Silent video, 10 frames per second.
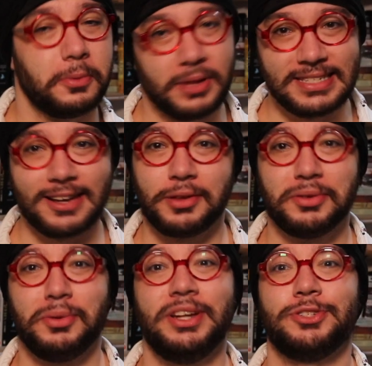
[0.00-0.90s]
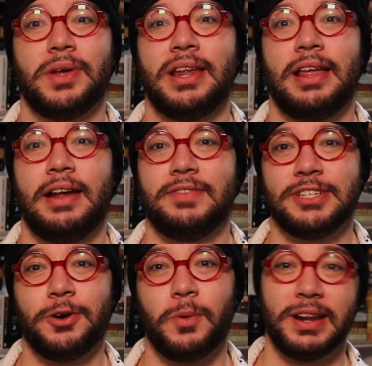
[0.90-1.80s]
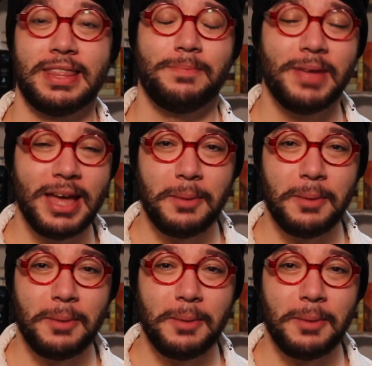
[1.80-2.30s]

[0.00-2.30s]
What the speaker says: let's not go through each one and every single one of them.